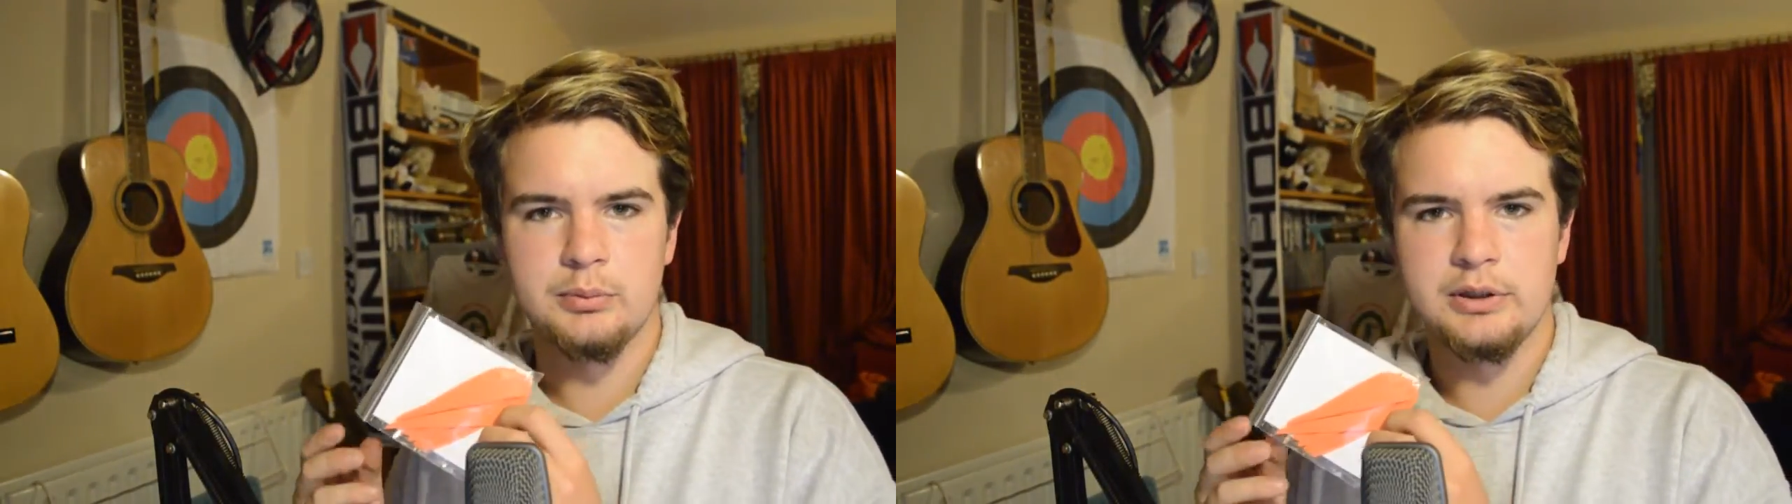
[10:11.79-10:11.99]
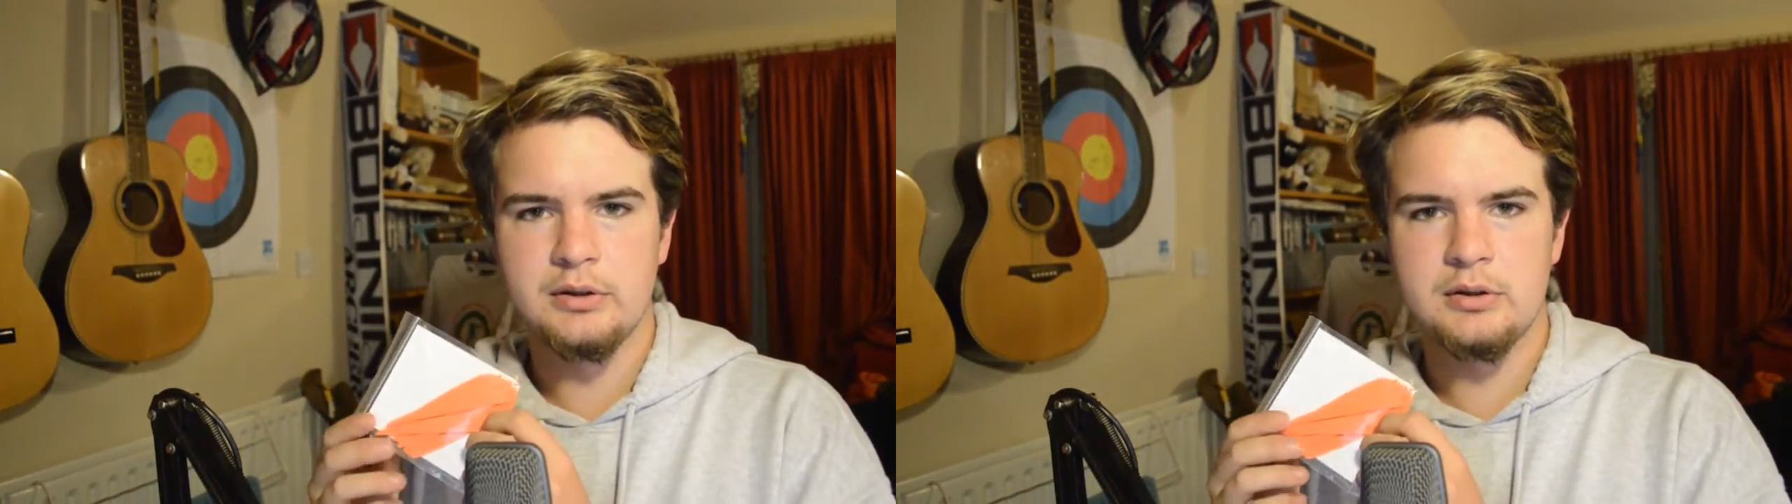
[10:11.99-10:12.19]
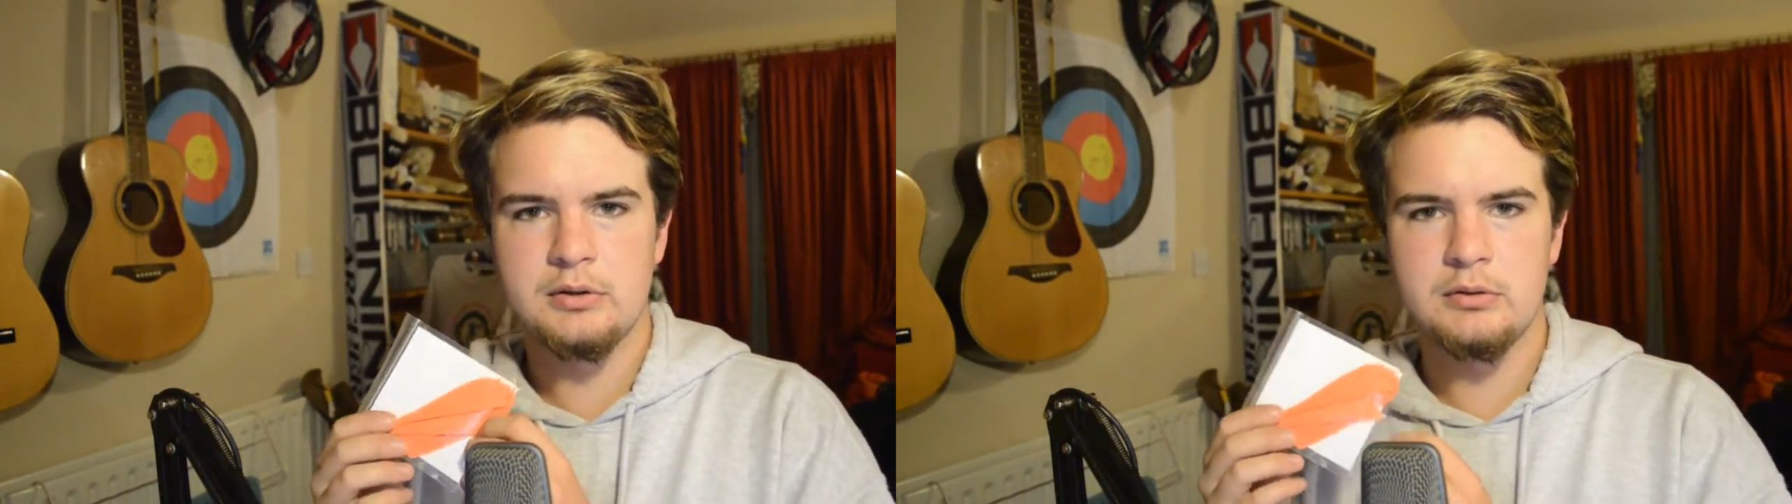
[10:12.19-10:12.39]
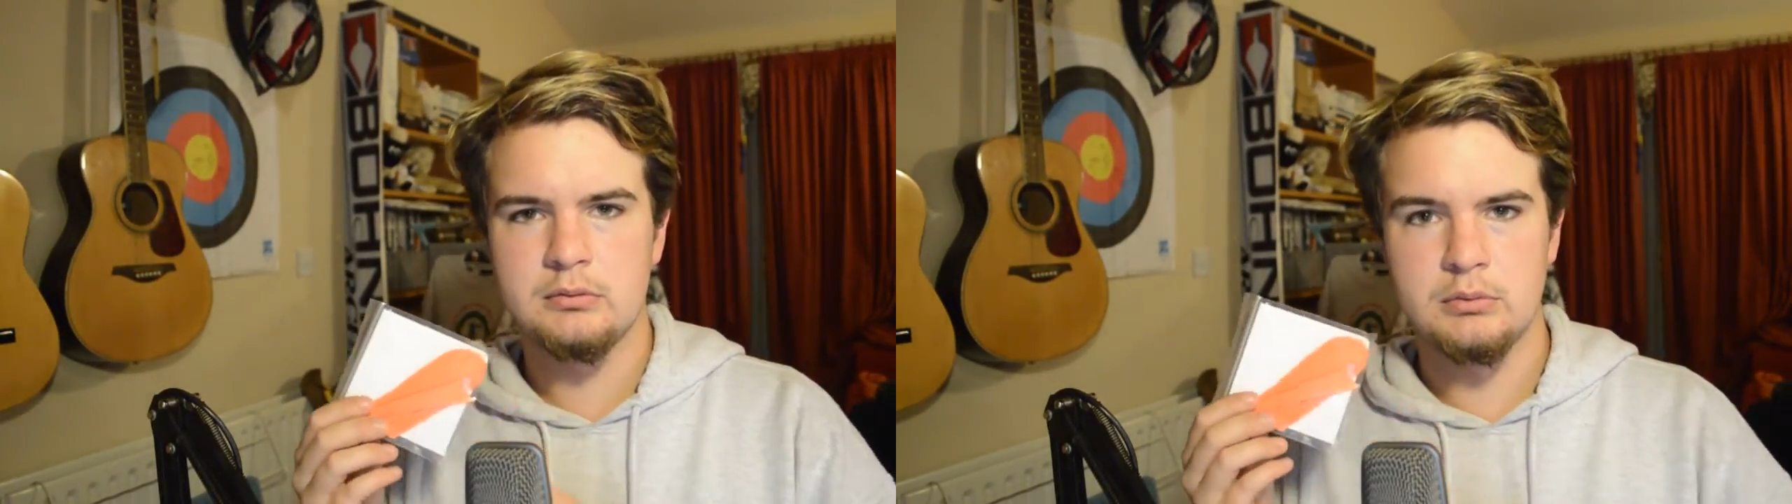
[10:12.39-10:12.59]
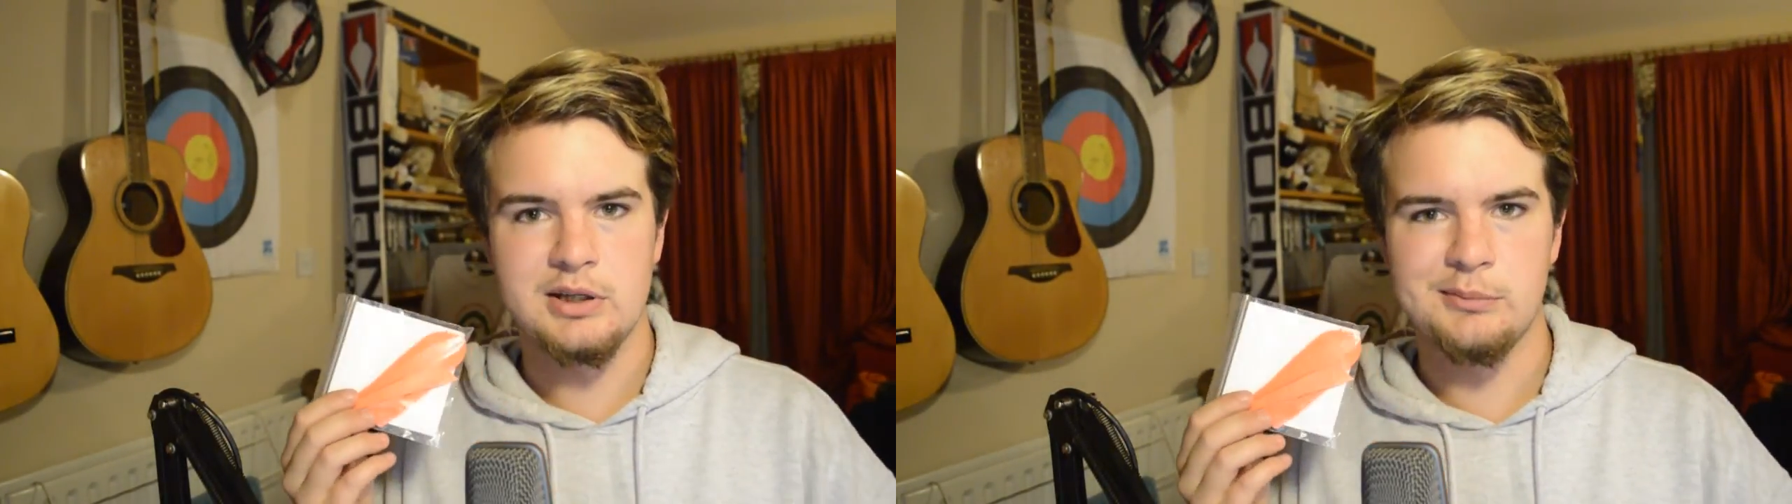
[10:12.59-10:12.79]
we
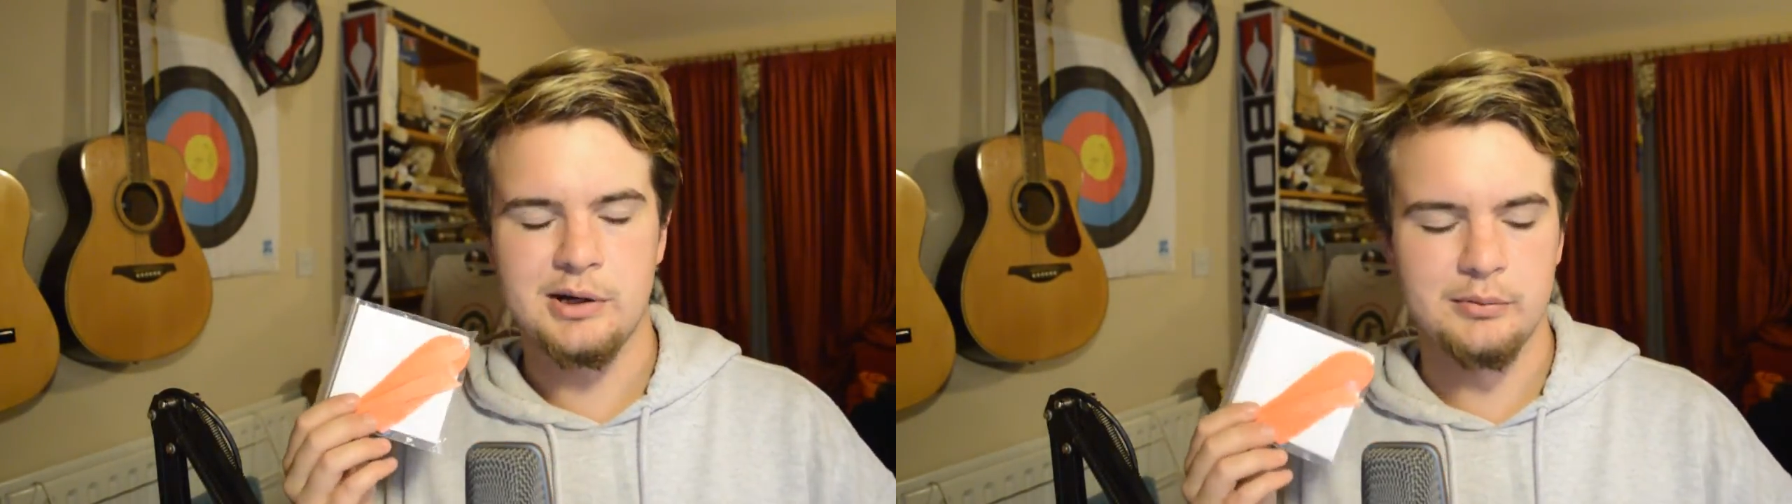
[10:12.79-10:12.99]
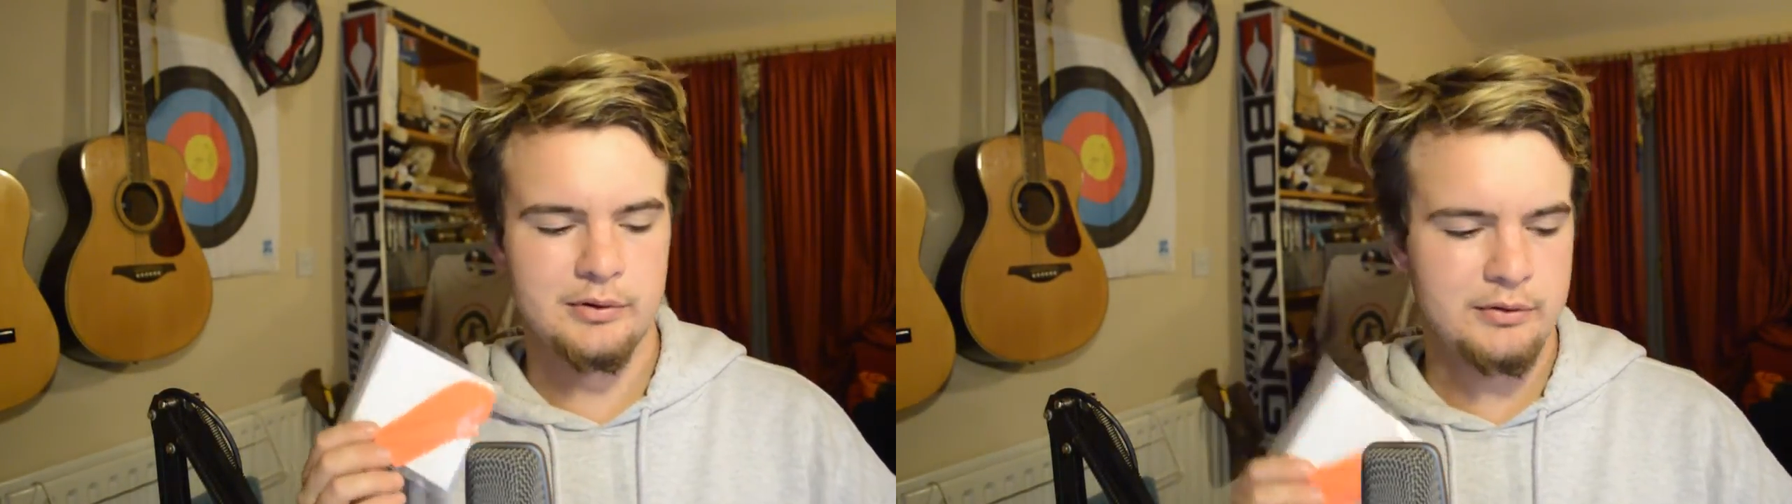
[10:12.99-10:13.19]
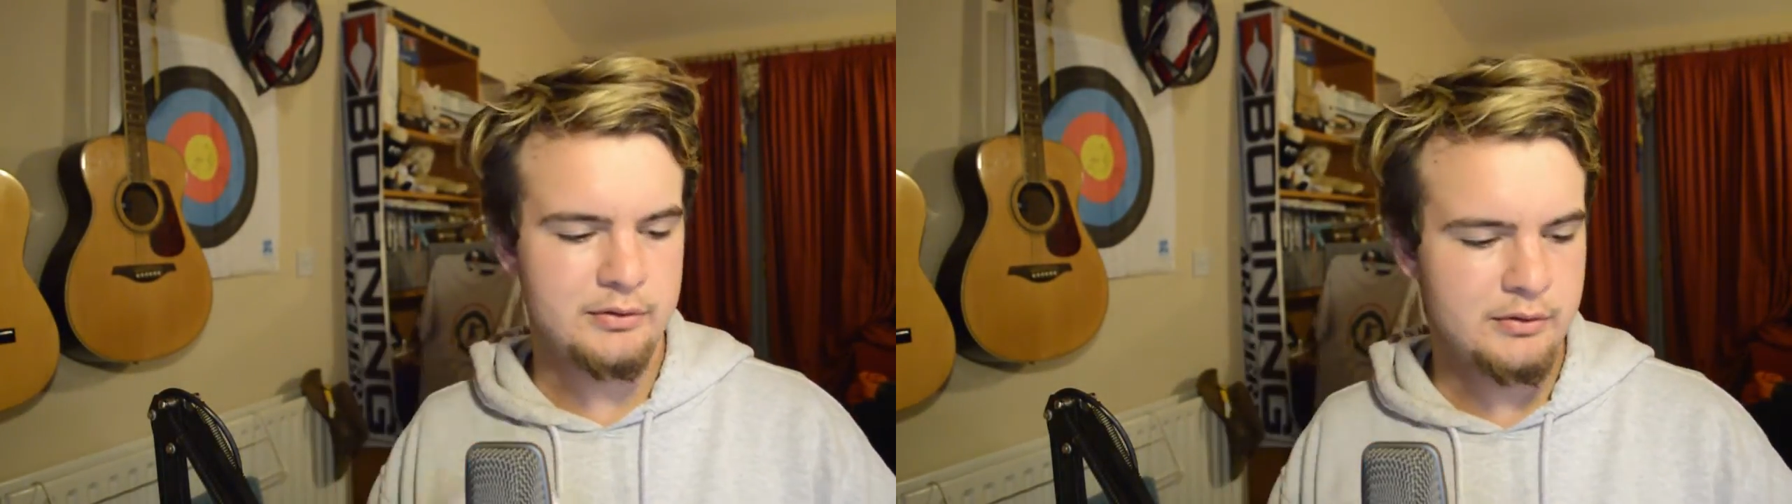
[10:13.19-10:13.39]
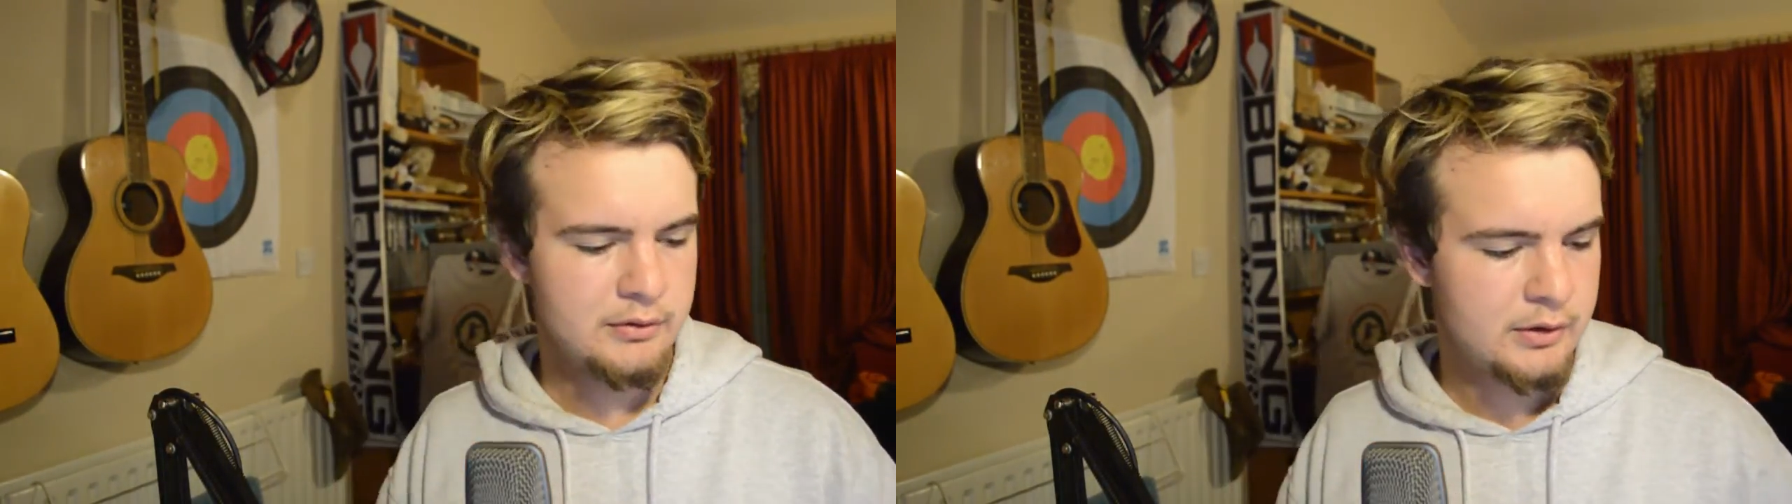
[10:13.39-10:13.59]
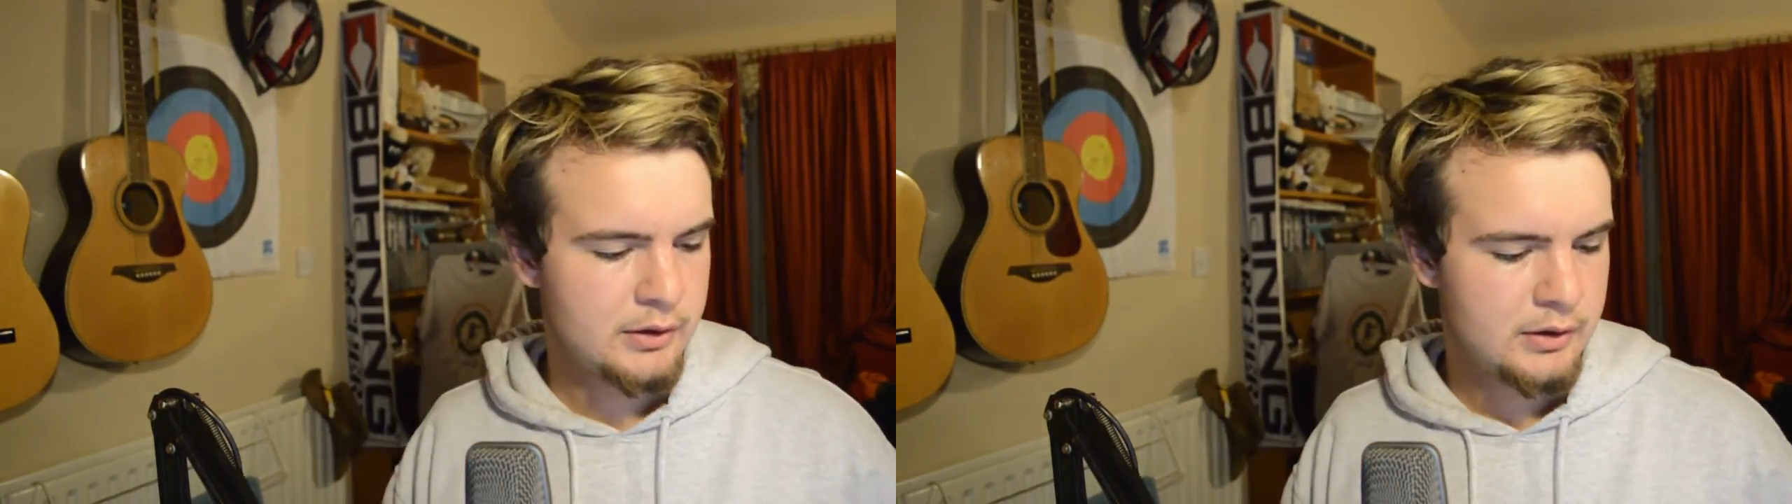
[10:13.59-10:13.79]
come out with.